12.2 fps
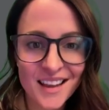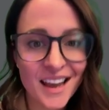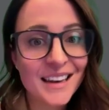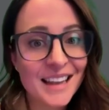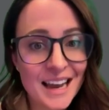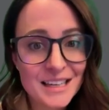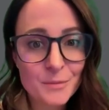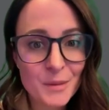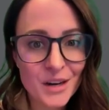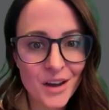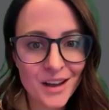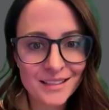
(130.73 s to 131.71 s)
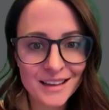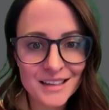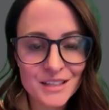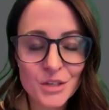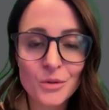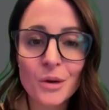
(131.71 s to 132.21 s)
And last but not
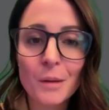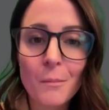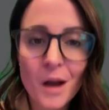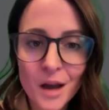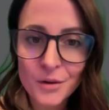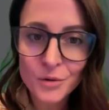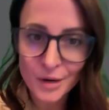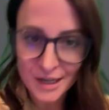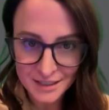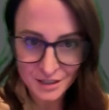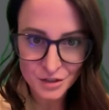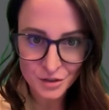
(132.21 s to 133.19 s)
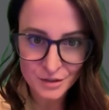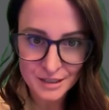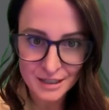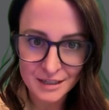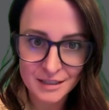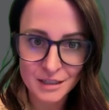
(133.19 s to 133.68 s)
least, you can model great digital
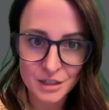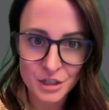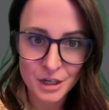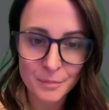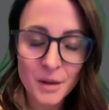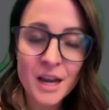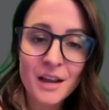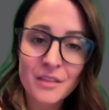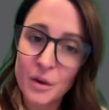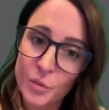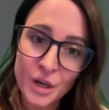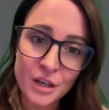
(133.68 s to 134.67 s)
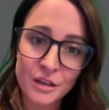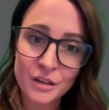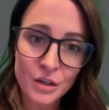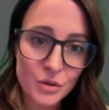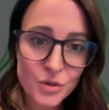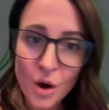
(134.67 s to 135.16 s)
citizenship that when
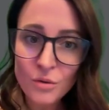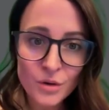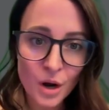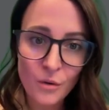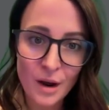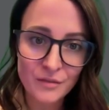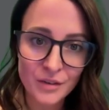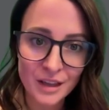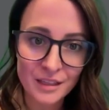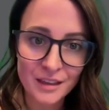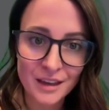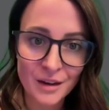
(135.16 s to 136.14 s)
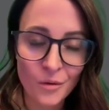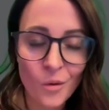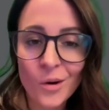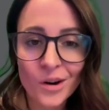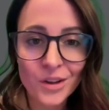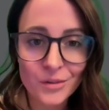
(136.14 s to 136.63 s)
you don't know everything
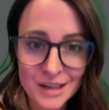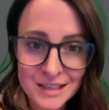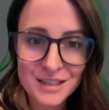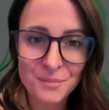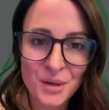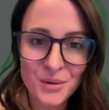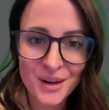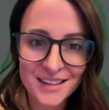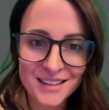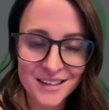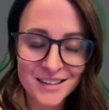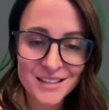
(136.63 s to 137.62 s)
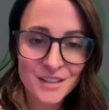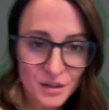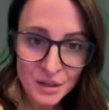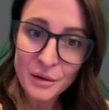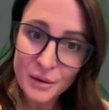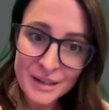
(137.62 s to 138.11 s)
or you need some new ideas,
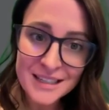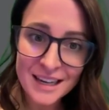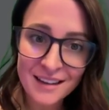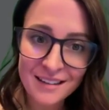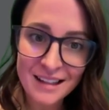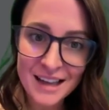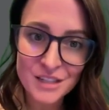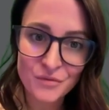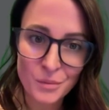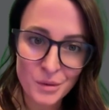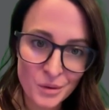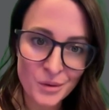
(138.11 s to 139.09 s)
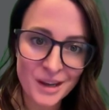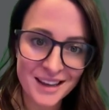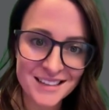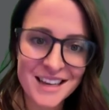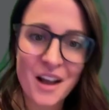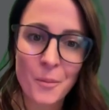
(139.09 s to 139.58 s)
you can take a class from
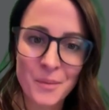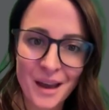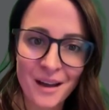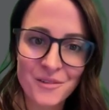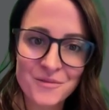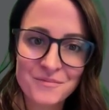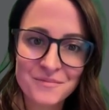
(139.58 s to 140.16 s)
UEN to help you out.